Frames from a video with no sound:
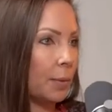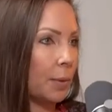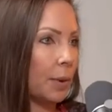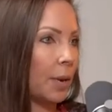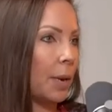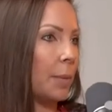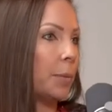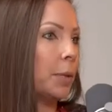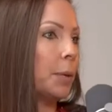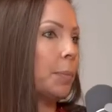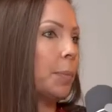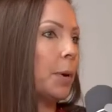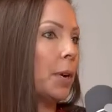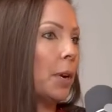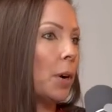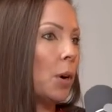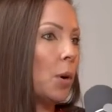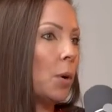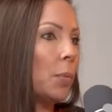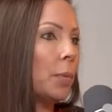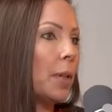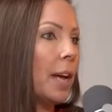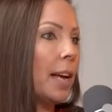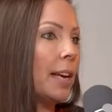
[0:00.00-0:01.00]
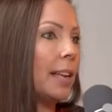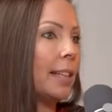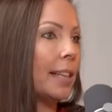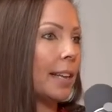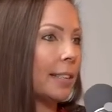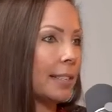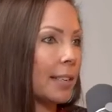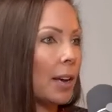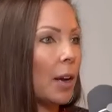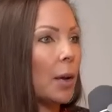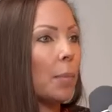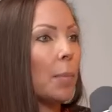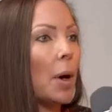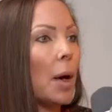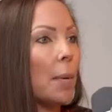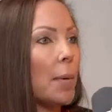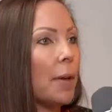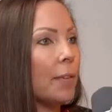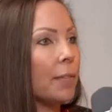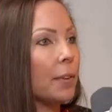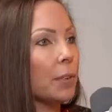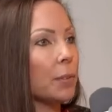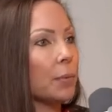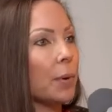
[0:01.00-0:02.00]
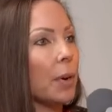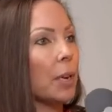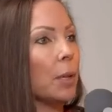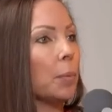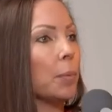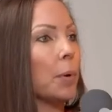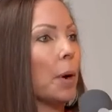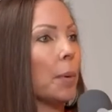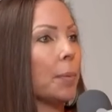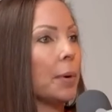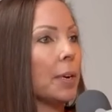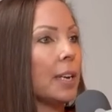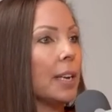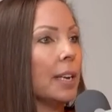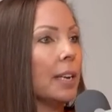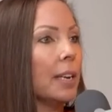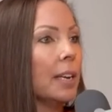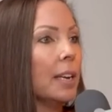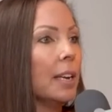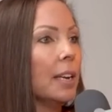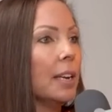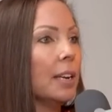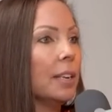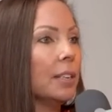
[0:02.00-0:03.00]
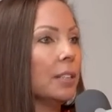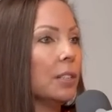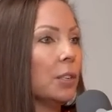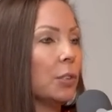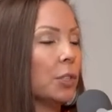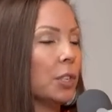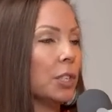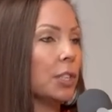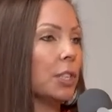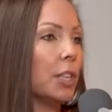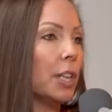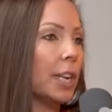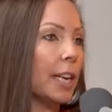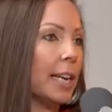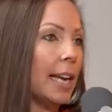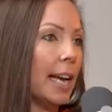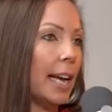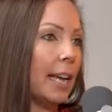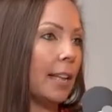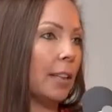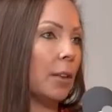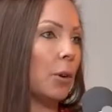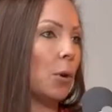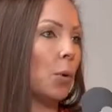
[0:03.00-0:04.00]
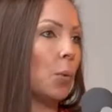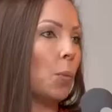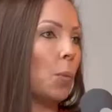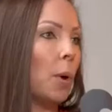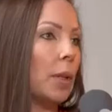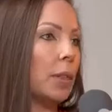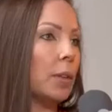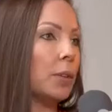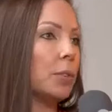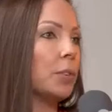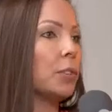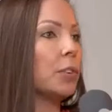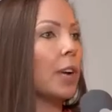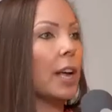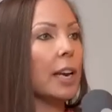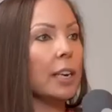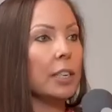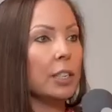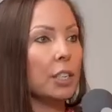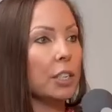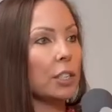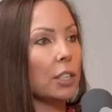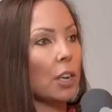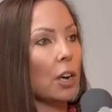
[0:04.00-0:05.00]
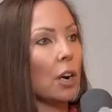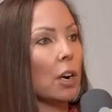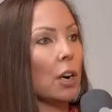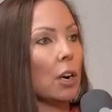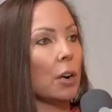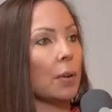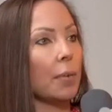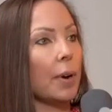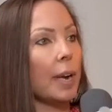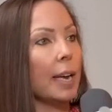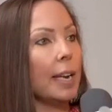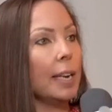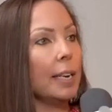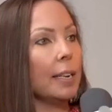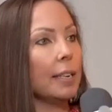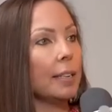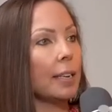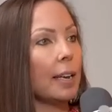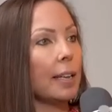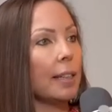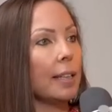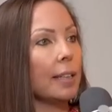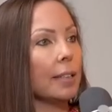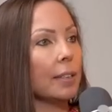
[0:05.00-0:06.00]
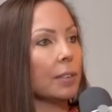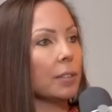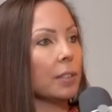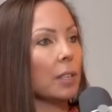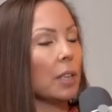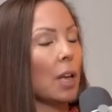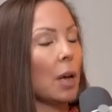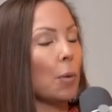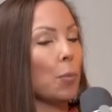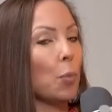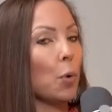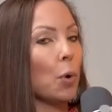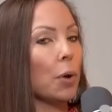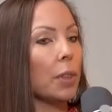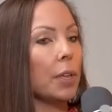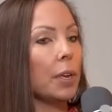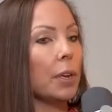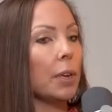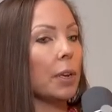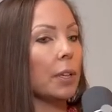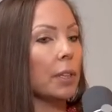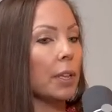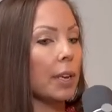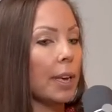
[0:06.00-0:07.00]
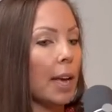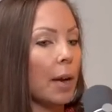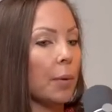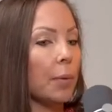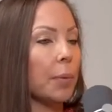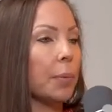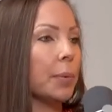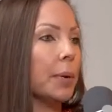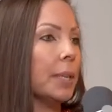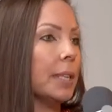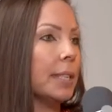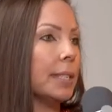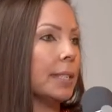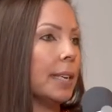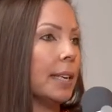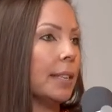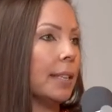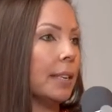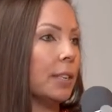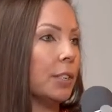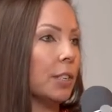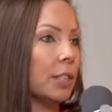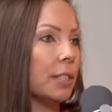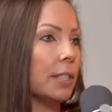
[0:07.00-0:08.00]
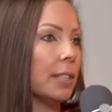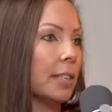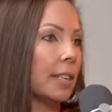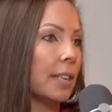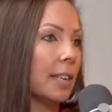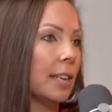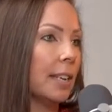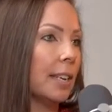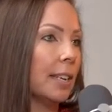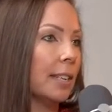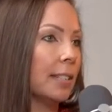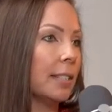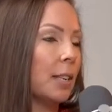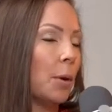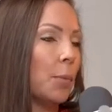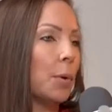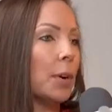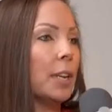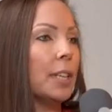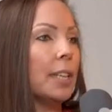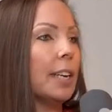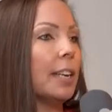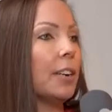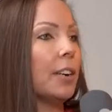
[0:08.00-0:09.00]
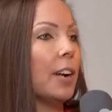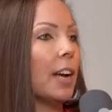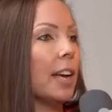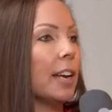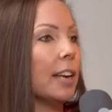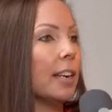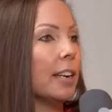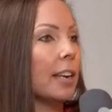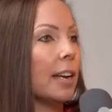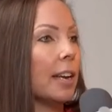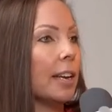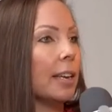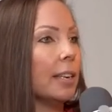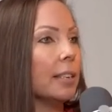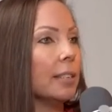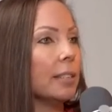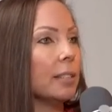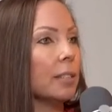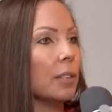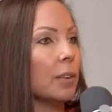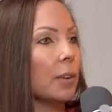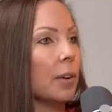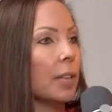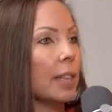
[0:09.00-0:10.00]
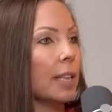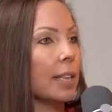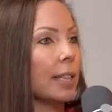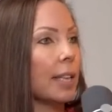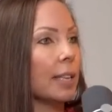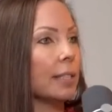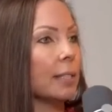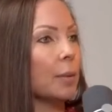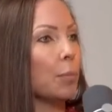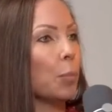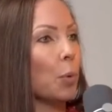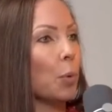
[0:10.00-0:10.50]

We were able to put a home line, and that's how I bought my first rental property. So just looking at what those strategies are, right? I think there's a lot more that you can look at with real estate than just somewhere to lay your head at night. So I think that's